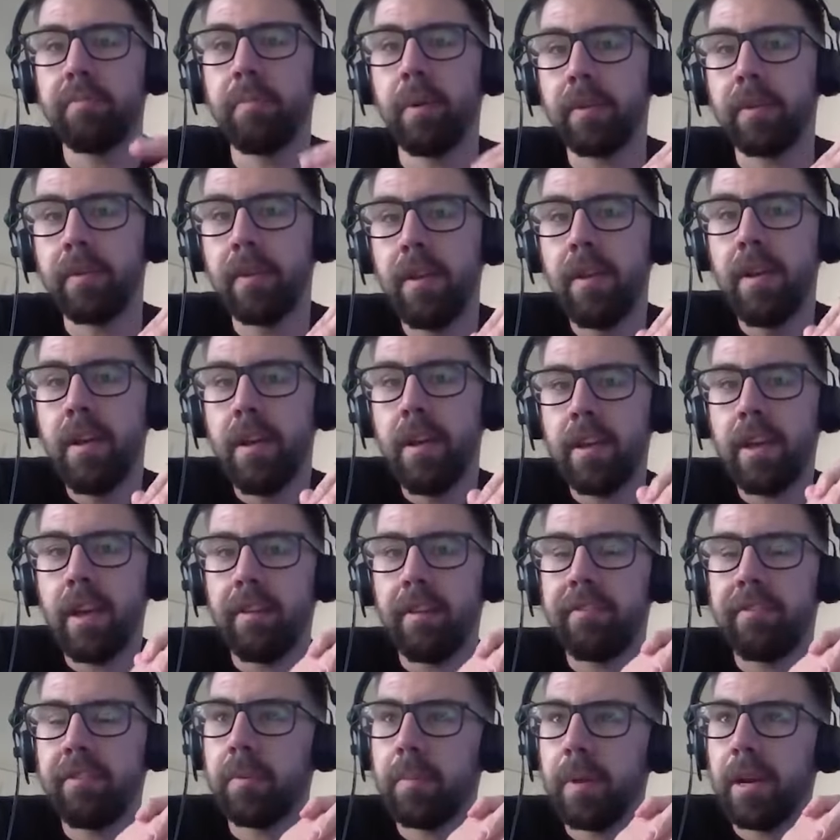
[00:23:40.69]
But yeah,
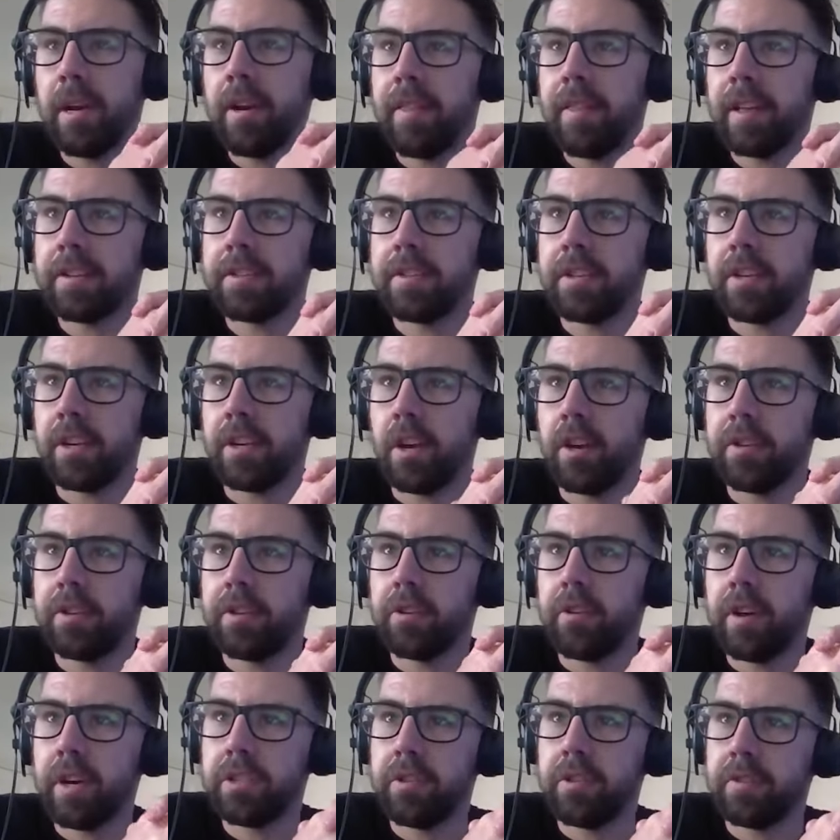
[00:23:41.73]
fundamentally that's the kind of
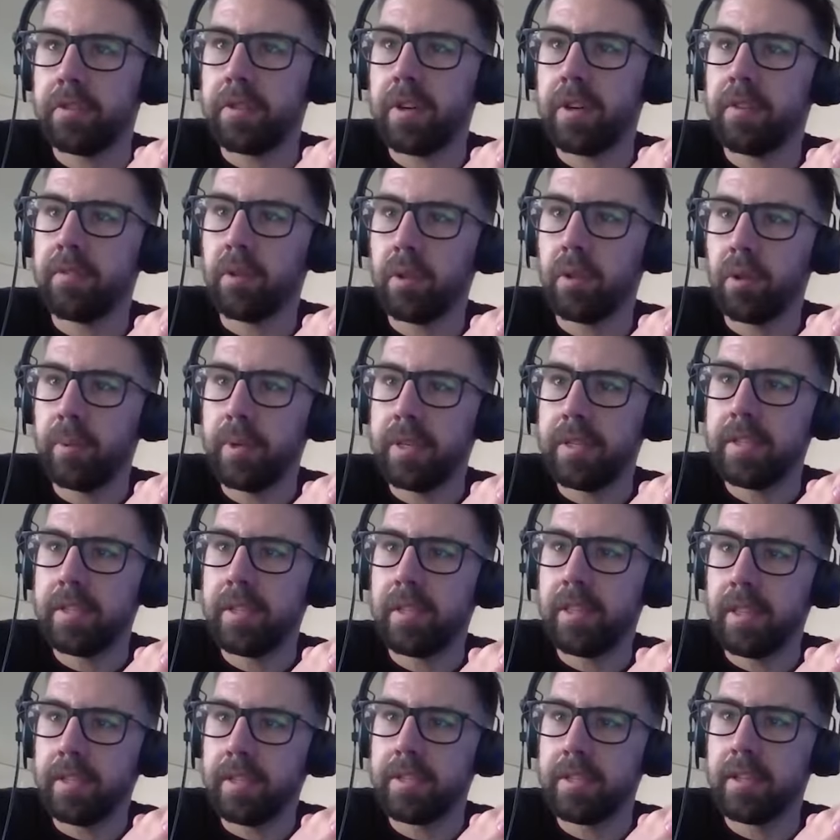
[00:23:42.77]
direction of travel that we see
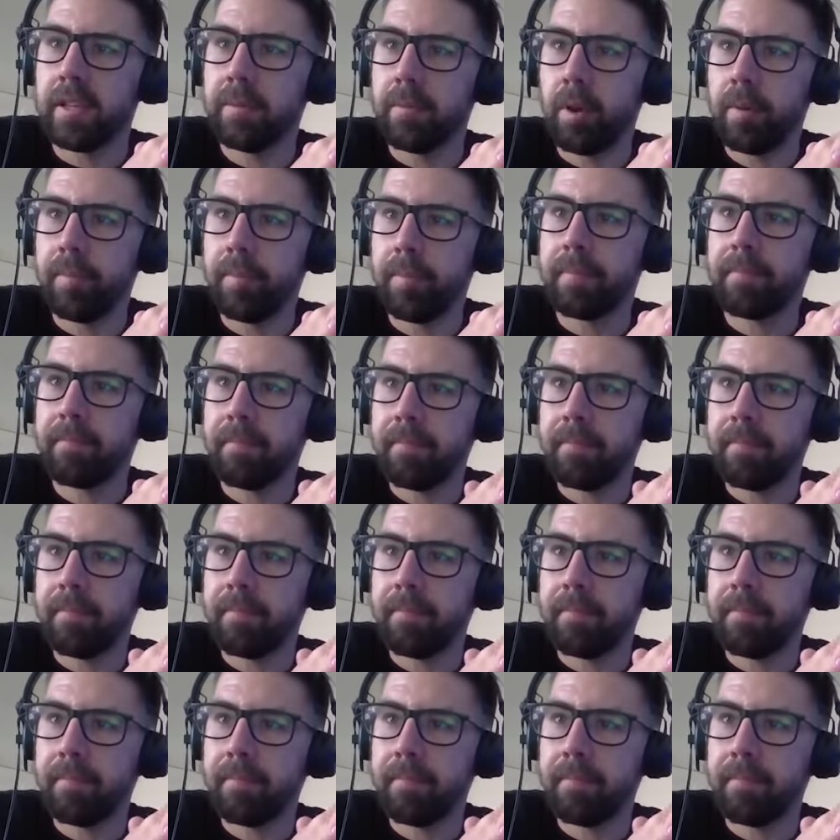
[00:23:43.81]
things at the moment.